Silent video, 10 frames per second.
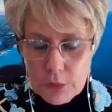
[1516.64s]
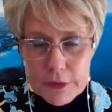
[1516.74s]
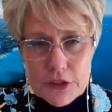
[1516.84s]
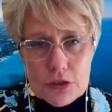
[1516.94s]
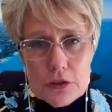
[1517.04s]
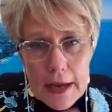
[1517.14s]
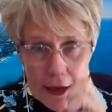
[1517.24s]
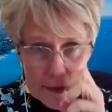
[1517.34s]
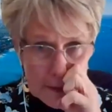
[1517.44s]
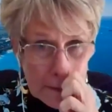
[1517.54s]
We do
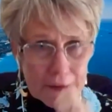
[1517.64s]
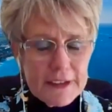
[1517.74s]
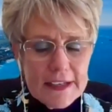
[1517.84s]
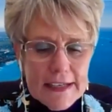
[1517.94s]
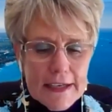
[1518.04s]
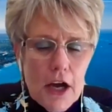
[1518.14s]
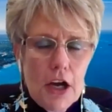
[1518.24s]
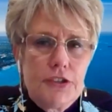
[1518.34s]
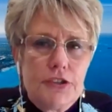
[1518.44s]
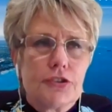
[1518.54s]
have currently
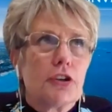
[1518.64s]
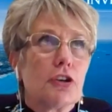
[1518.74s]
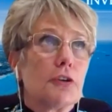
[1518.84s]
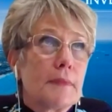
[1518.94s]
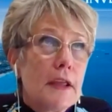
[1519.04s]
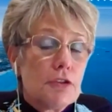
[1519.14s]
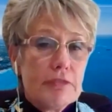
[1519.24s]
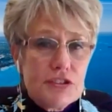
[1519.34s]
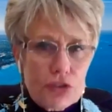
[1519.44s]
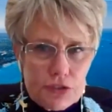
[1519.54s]
under the
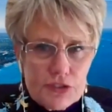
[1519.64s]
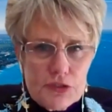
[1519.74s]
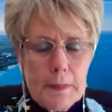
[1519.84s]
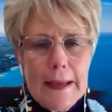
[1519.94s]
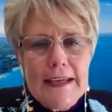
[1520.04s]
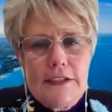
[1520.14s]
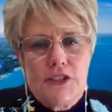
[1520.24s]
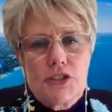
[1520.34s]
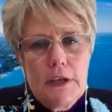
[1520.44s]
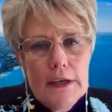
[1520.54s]
resources
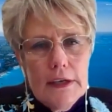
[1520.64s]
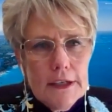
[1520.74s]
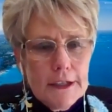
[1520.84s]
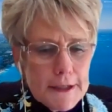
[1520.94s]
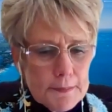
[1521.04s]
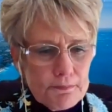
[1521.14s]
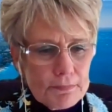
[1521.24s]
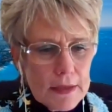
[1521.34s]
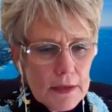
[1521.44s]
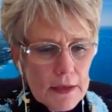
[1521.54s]
page um,